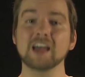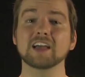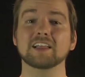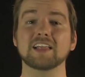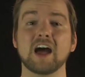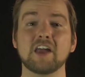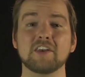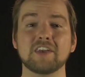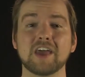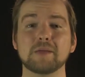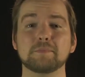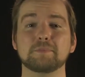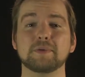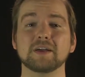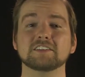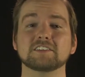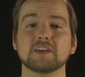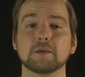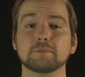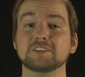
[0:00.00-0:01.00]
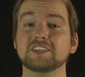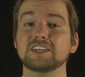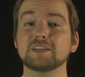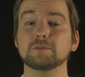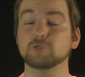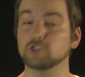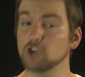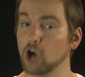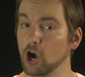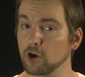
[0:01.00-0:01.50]
Cloud9 picked up
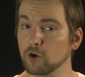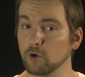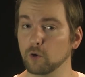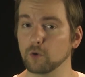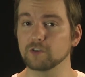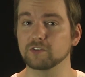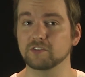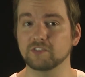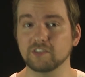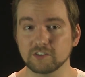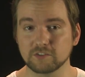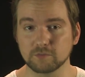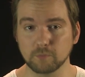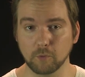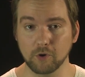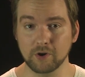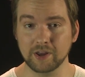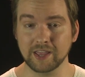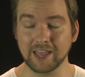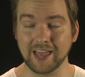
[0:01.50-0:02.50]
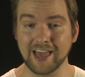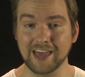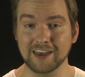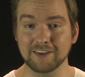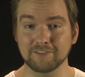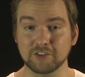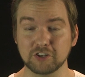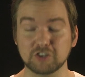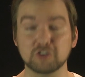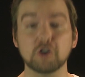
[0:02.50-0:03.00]
Team Dark Horse this morning ahead
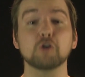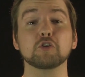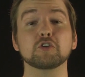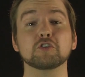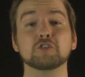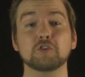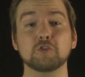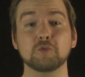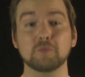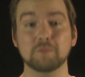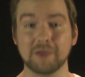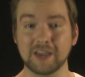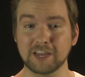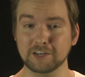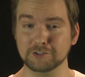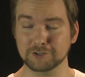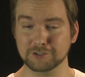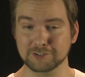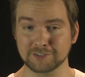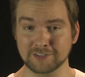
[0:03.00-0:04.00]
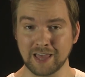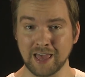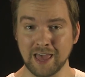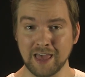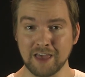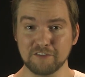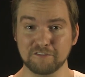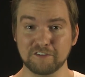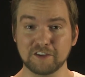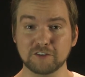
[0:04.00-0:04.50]
of the Dota 2 majors,
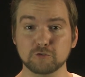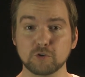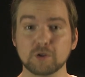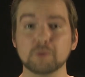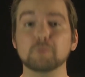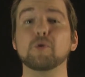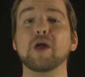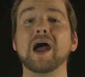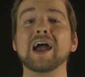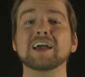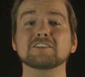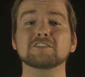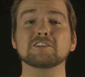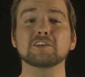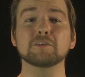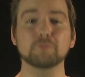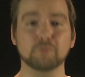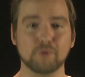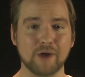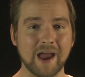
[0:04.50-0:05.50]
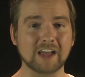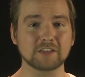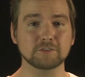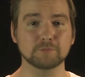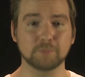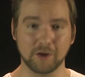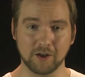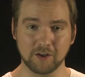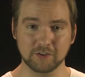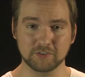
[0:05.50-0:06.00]
featuring Braxton Brax
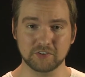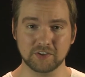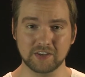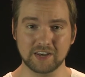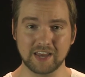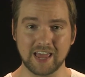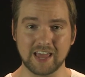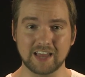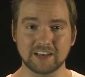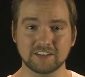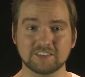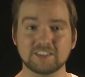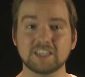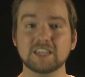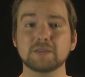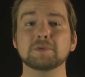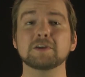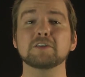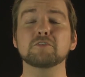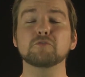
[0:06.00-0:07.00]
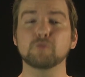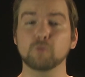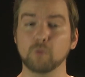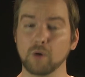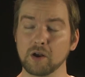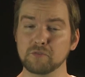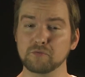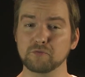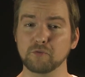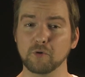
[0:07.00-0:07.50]
Paulson and Theeban
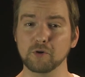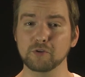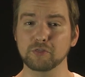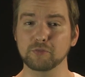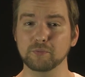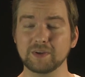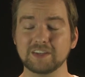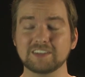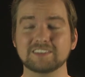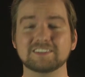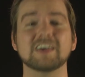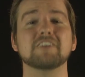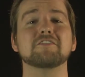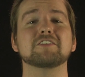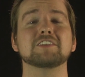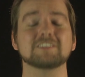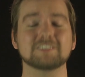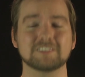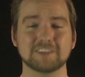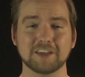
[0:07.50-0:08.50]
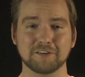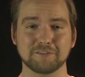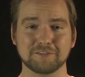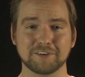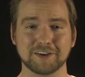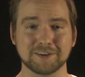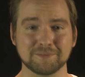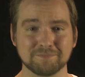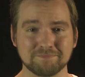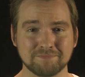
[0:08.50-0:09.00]
1437 Silva.